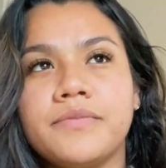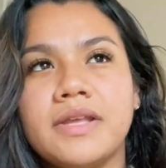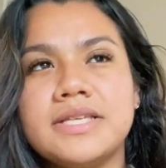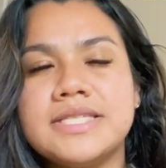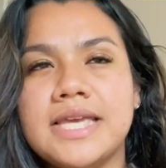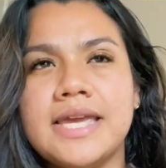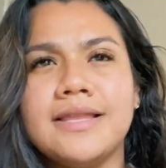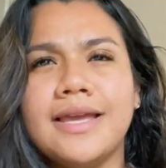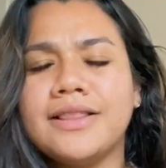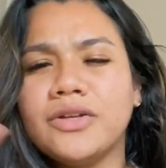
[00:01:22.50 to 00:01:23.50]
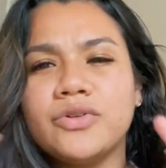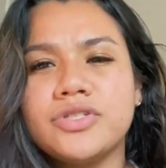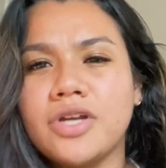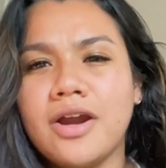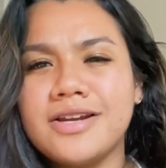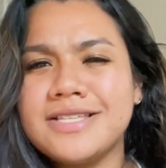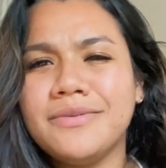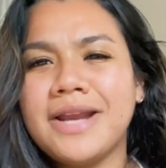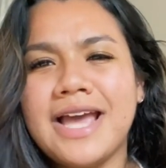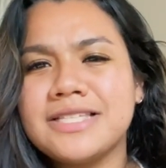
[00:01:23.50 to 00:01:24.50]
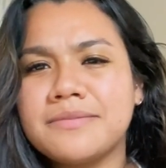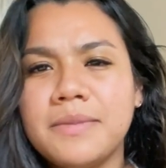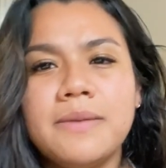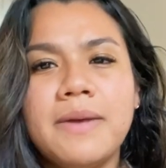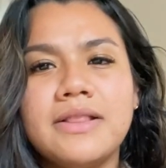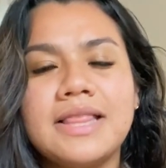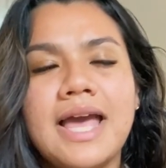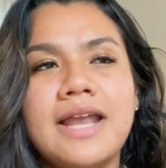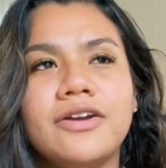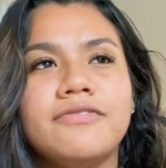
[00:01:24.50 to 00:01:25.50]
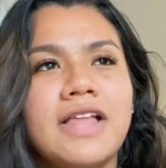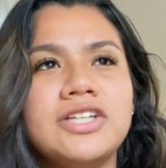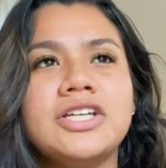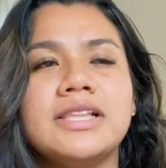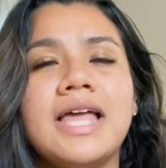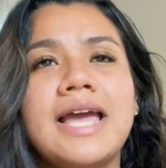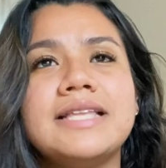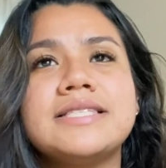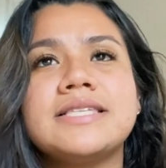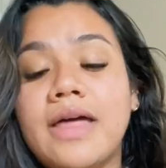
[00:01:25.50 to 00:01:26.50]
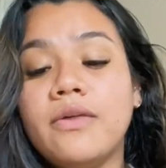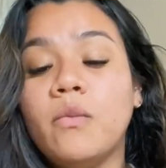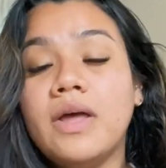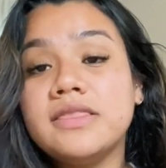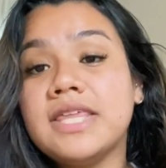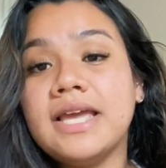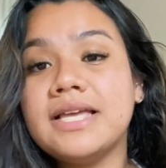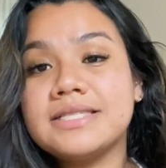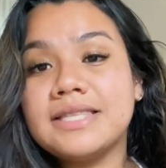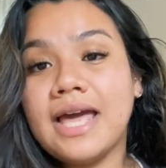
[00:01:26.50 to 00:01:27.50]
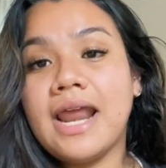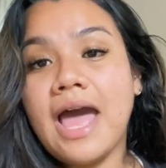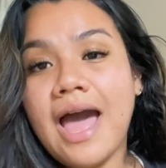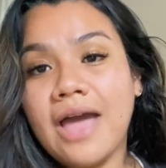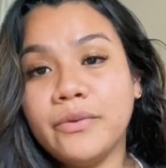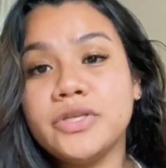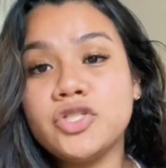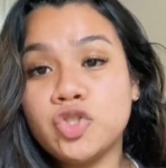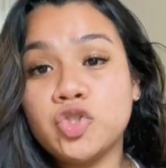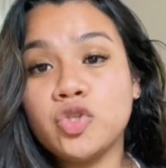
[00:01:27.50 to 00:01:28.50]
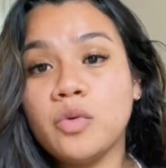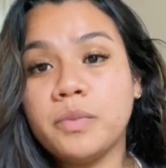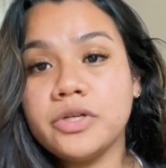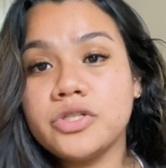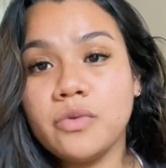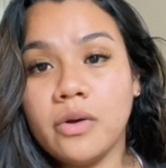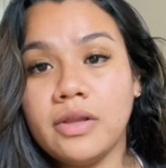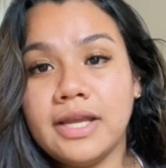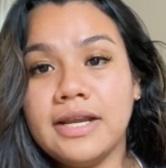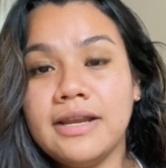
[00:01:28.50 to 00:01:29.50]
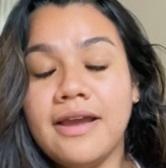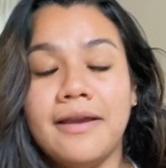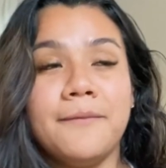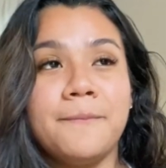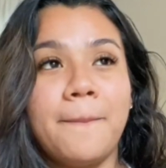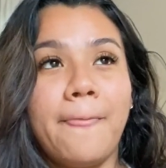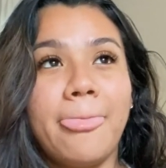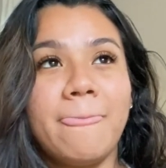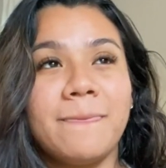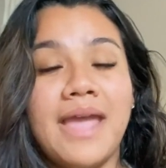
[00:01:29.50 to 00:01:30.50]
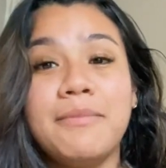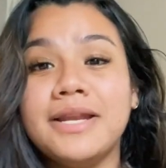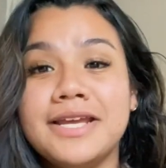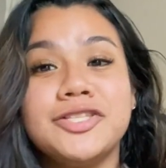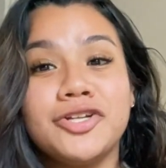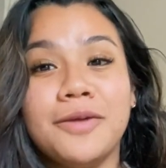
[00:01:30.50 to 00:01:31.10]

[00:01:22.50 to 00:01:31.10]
seeing like little stars. They would ask me about that, or flashing lights. The one thing is that I was super swollen. I'm gonna insert a